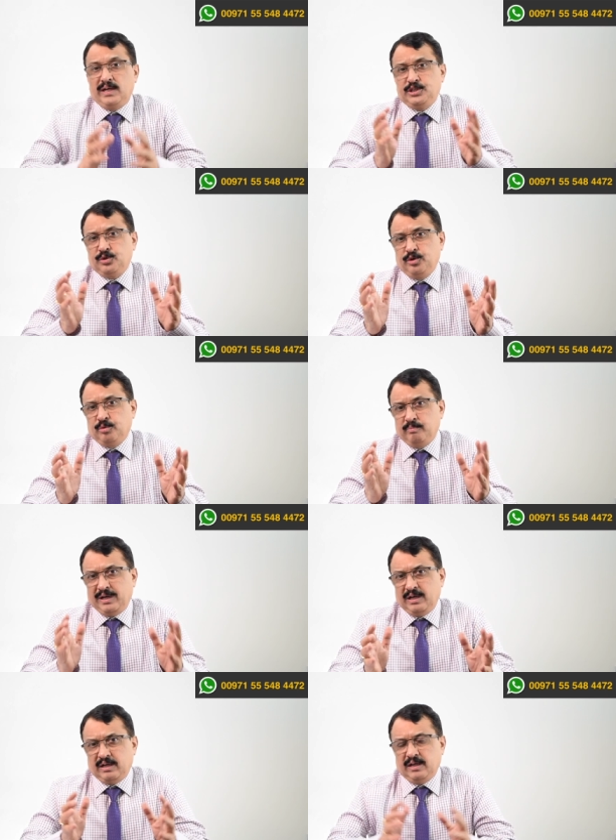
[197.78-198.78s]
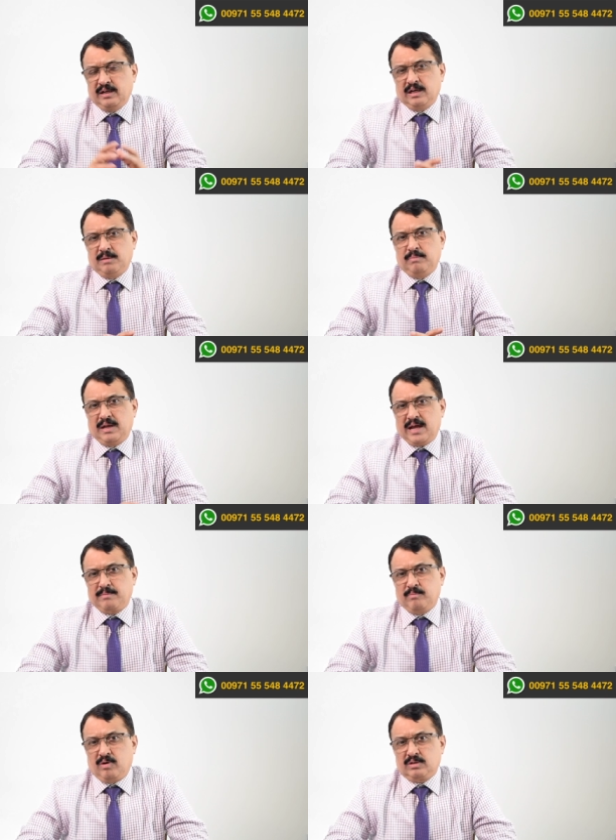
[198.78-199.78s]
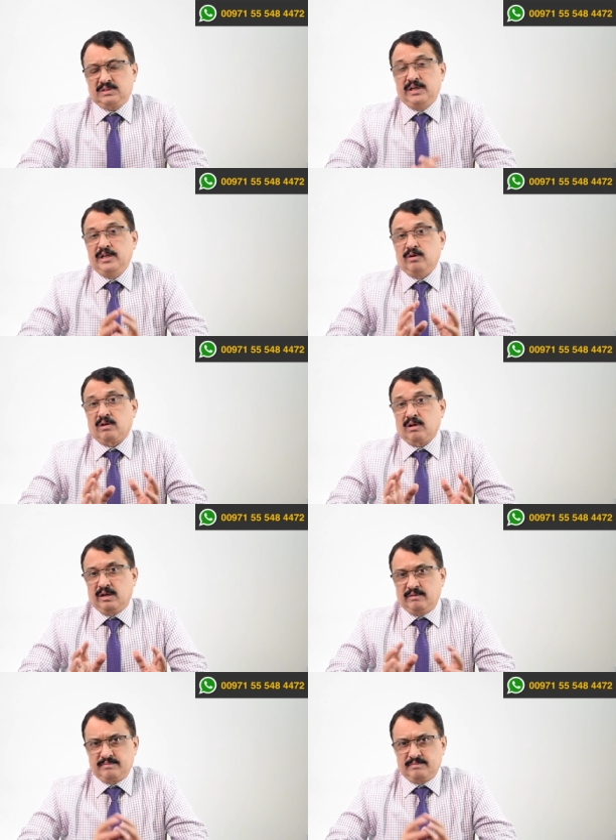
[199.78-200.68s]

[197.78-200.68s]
should you maintain a black box in your life?